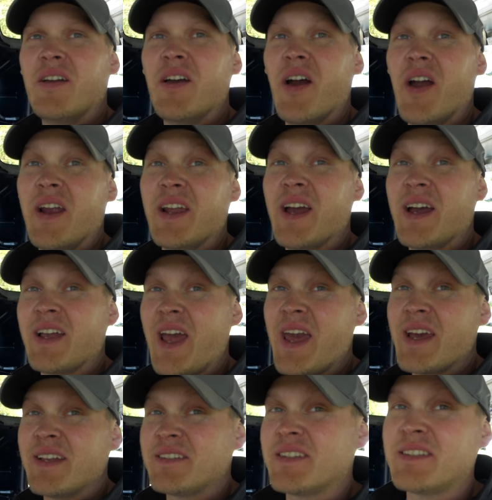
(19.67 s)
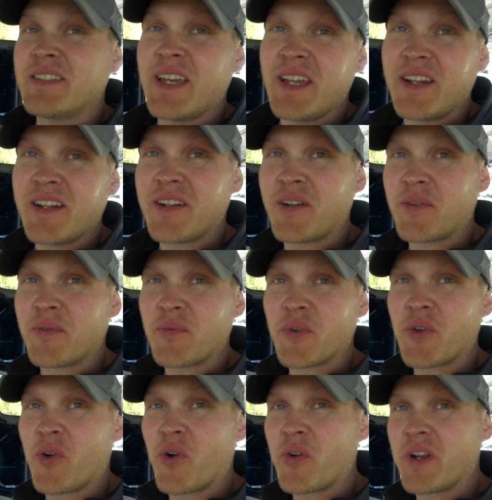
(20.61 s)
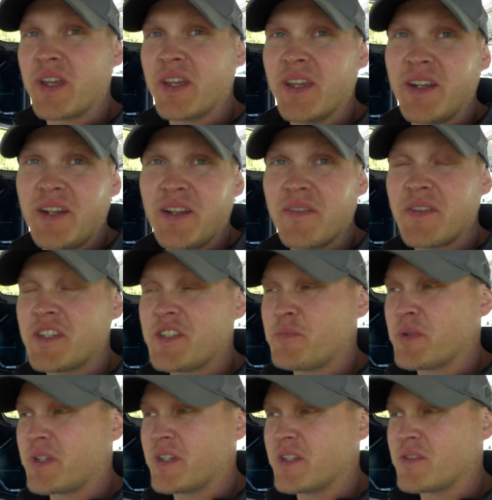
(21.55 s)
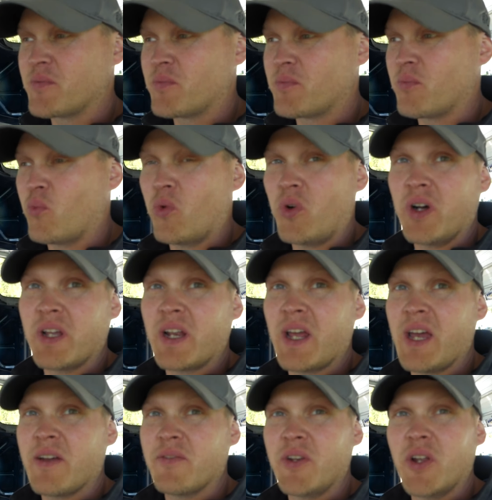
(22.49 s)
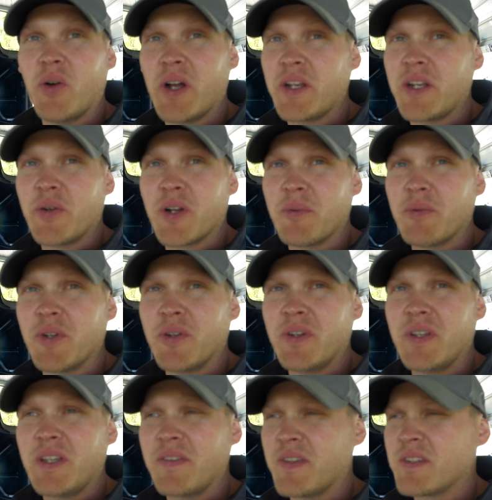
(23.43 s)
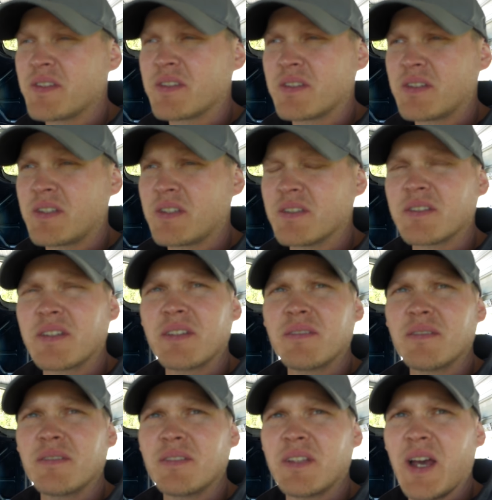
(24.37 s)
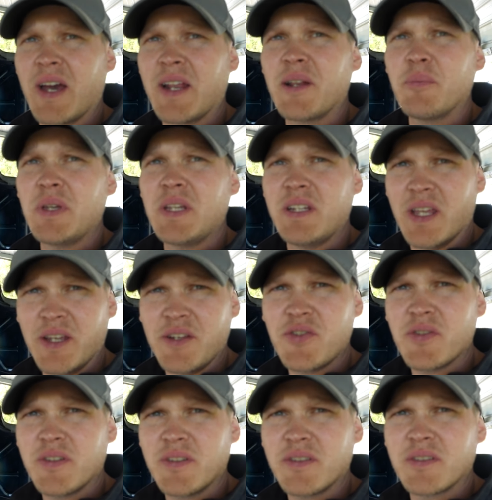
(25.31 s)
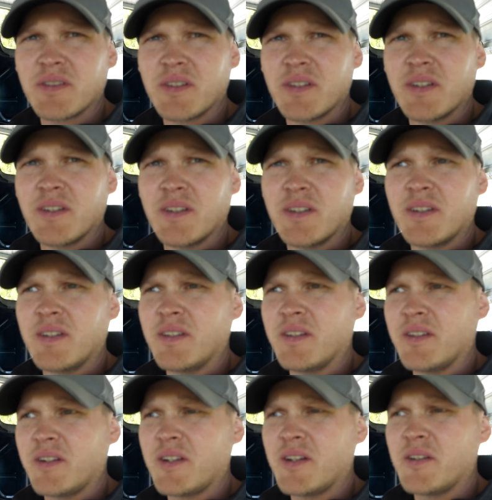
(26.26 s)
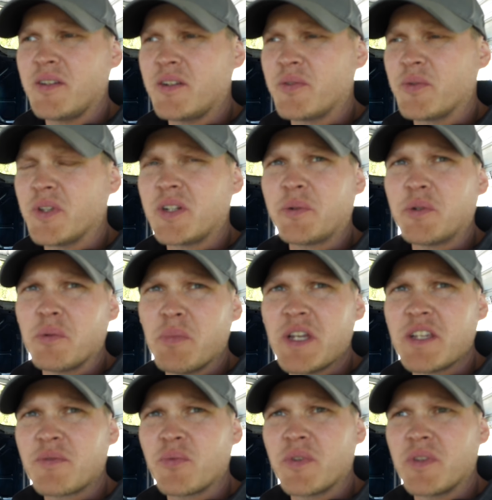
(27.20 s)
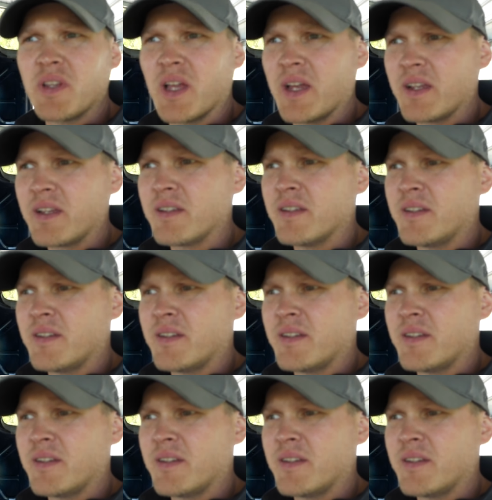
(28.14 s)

Alright, I hesitated on recording any of this because, one, I have no idea what I'm doing, and this could kind of be dangerous. You know, you really don't want to mess with, like,